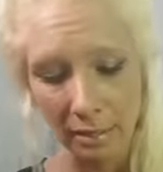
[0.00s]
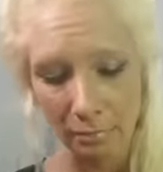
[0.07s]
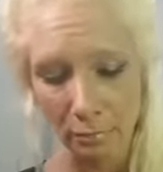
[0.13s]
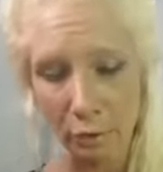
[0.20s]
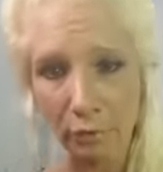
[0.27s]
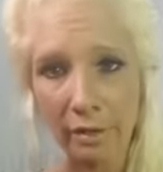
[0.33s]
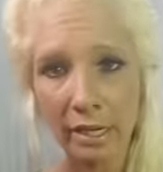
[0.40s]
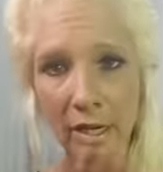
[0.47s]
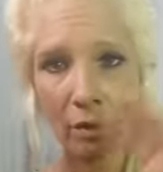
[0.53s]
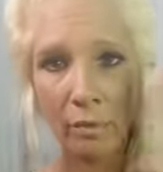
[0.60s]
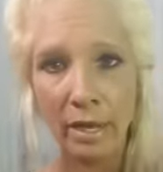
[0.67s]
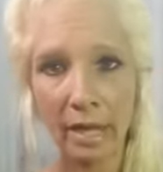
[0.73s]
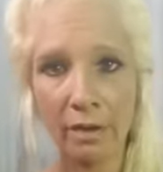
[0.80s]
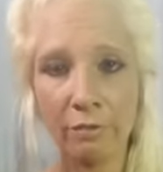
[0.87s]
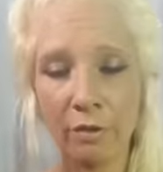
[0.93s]
Moving
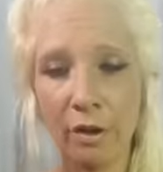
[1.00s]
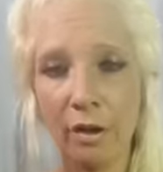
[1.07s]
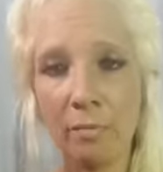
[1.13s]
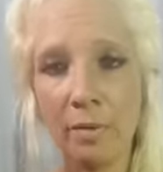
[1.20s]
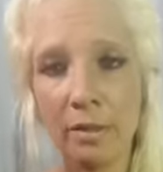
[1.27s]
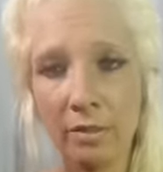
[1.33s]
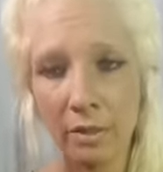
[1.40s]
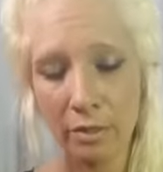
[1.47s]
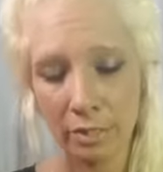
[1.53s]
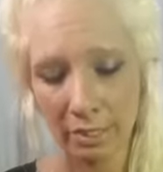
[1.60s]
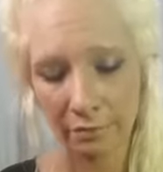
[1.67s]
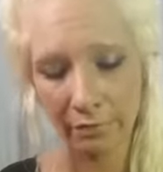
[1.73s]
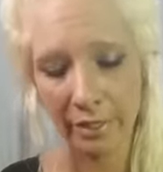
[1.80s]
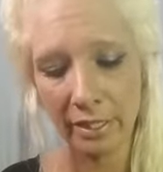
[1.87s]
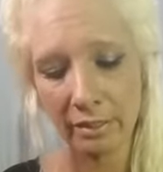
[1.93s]
away from
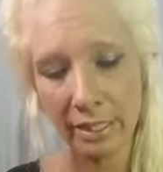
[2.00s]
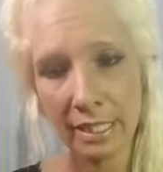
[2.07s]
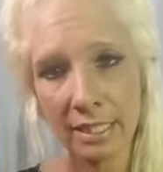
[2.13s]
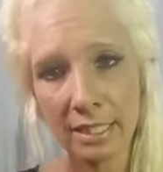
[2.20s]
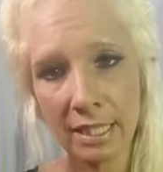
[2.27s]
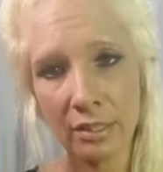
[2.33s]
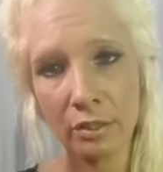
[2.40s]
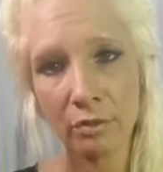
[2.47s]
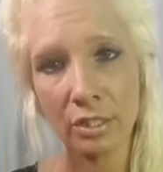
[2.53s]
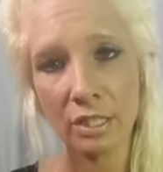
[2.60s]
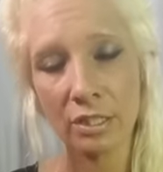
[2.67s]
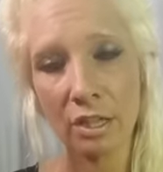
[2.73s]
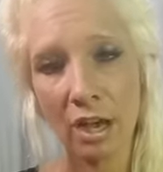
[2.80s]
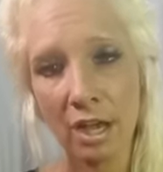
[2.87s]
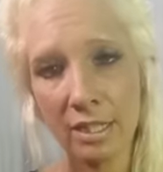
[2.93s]
those feelings and those
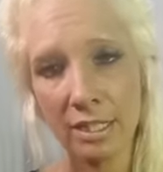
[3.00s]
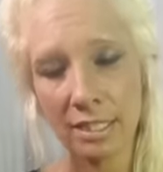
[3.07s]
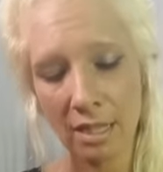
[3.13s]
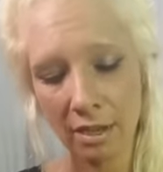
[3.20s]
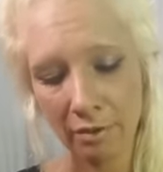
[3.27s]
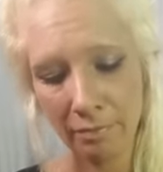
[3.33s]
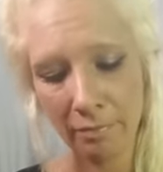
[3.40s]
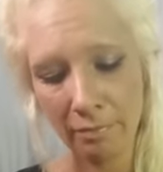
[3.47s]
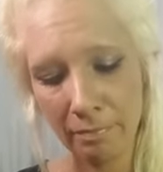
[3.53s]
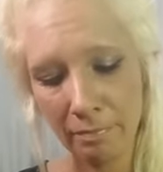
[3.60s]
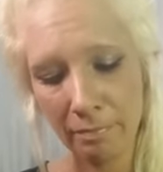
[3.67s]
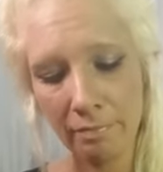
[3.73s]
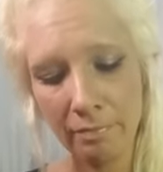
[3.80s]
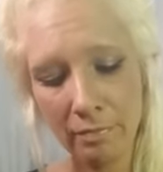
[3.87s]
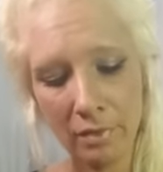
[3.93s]
thoughts of
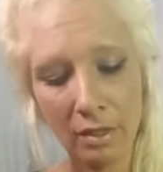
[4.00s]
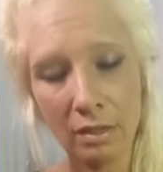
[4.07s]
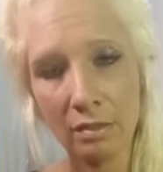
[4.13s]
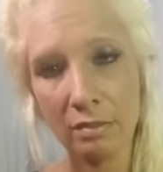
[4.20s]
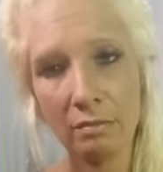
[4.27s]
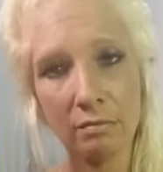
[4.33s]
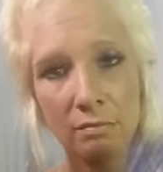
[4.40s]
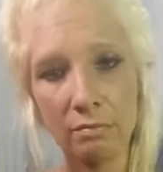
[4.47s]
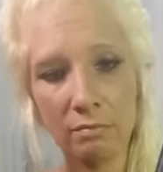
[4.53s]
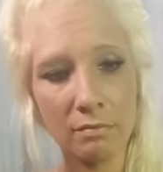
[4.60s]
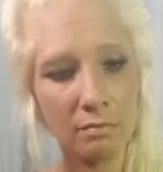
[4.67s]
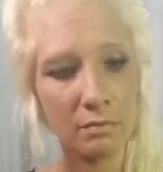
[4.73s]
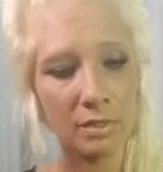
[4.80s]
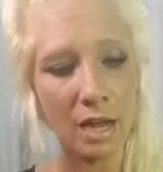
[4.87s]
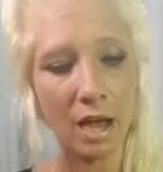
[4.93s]

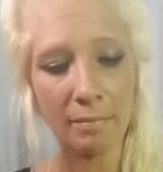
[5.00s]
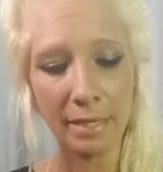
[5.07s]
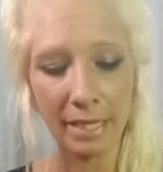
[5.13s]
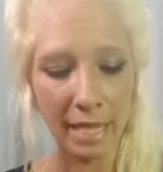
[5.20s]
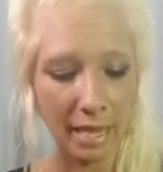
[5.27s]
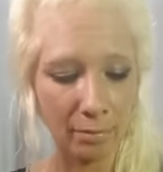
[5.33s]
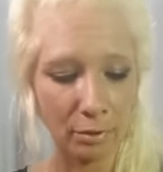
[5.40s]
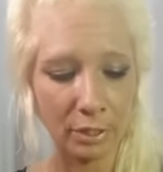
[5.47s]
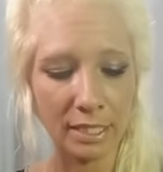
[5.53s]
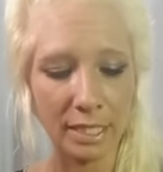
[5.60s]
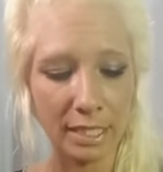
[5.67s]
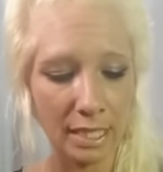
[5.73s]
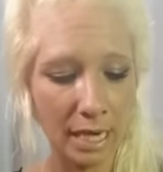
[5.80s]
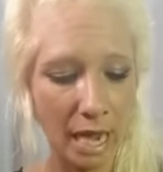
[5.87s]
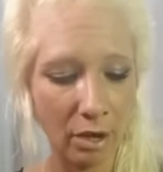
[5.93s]
not being able
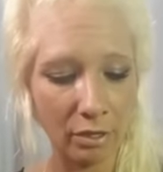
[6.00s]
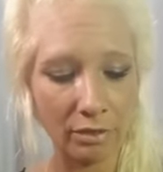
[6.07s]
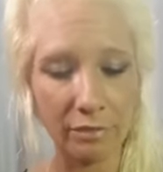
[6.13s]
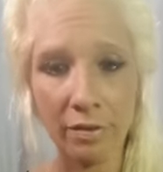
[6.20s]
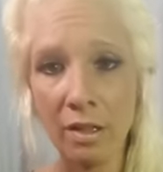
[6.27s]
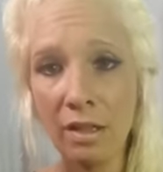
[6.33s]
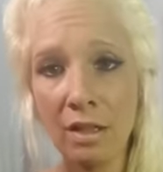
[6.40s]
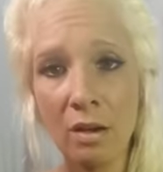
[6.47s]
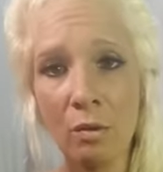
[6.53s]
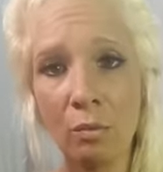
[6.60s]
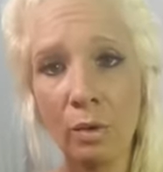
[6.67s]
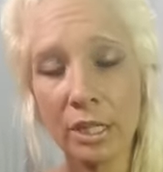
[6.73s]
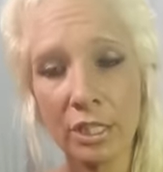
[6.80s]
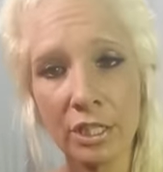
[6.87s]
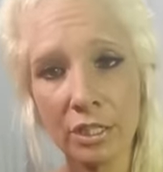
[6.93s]
to get out of
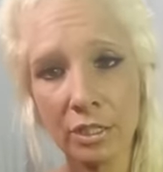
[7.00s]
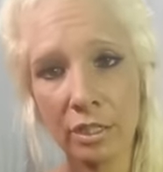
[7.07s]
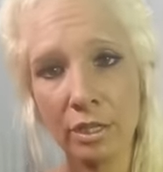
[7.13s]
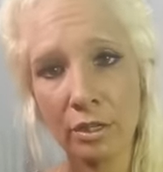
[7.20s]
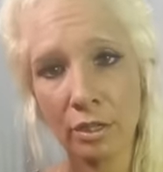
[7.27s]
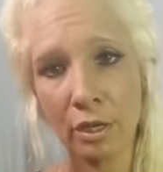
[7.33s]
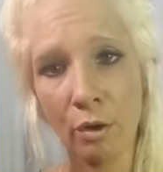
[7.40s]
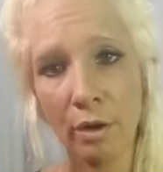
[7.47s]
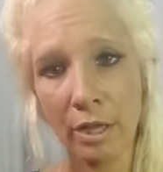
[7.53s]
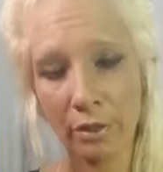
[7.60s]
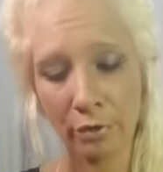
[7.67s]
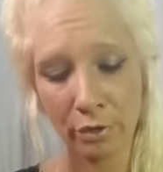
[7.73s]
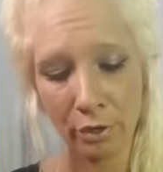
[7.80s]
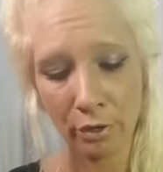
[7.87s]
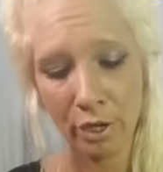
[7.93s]
what you're going
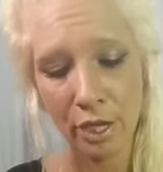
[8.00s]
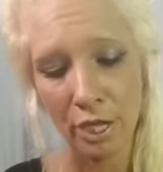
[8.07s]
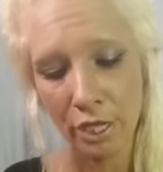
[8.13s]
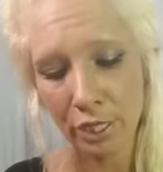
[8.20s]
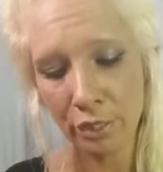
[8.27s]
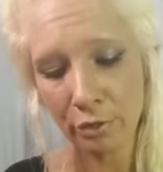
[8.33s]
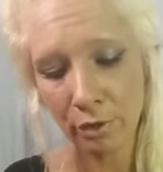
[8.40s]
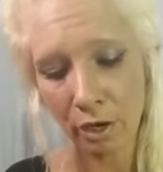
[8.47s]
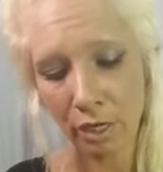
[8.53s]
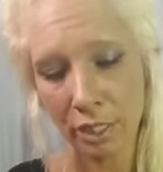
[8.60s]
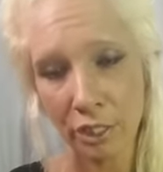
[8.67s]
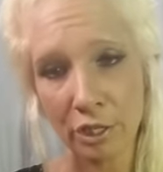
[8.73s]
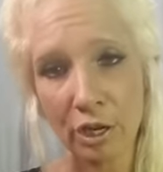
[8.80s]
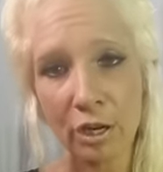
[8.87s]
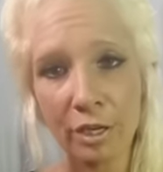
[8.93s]
through. You are
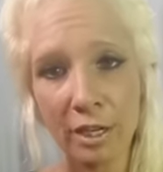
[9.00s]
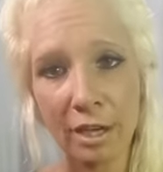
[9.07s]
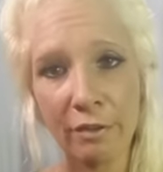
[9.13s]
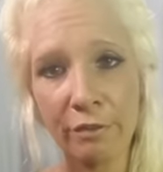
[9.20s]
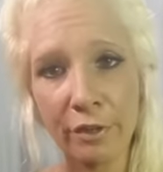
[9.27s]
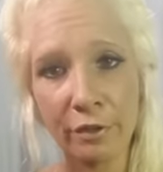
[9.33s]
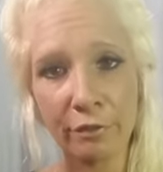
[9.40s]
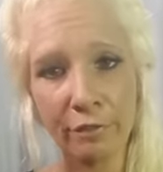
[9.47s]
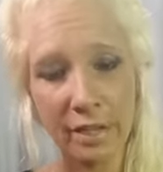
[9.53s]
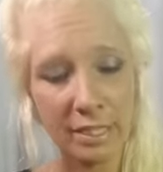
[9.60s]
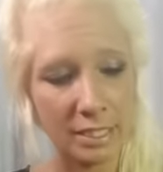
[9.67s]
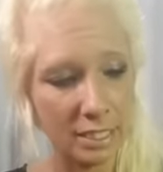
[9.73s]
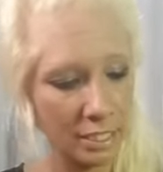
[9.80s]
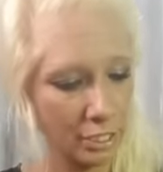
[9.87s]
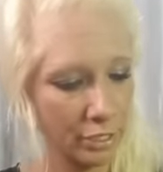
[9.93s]
strong enough. You're
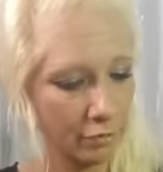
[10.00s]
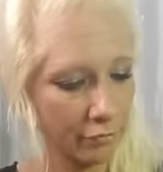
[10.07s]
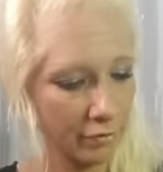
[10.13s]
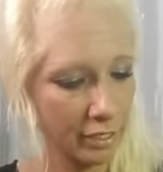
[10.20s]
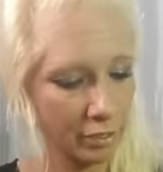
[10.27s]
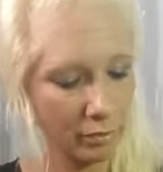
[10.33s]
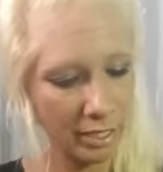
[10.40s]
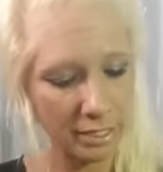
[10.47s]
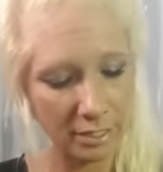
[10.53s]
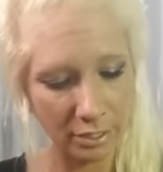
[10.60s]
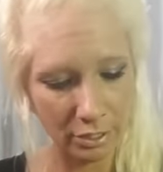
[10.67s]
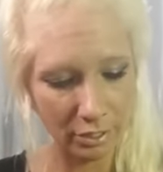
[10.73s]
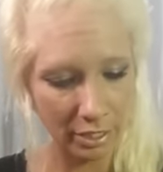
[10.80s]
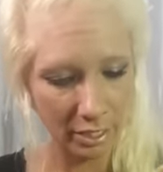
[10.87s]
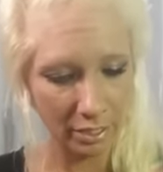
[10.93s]
facing your fear. Why the
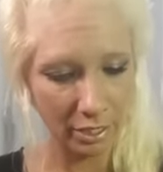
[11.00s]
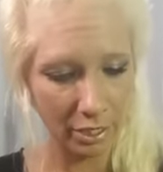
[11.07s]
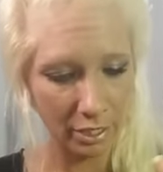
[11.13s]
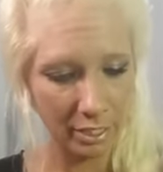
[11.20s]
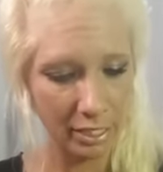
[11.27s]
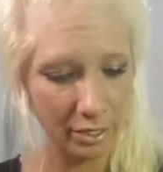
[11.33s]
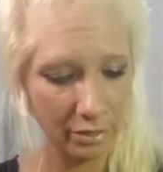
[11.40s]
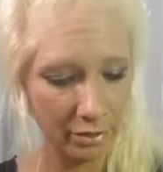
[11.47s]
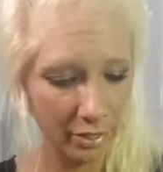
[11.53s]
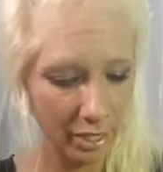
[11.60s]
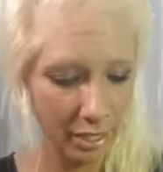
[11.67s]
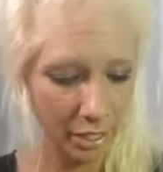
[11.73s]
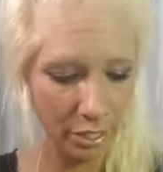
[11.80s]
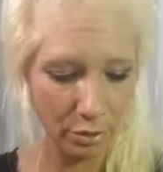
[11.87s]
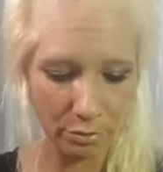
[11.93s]
strength card here?
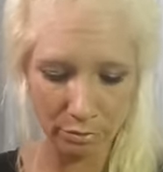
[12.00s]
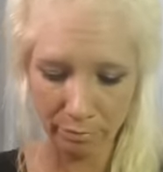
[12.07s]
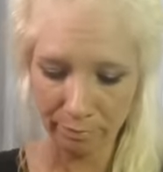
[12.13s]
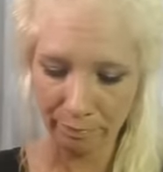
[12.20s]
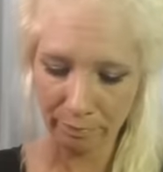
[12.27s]
Thank you.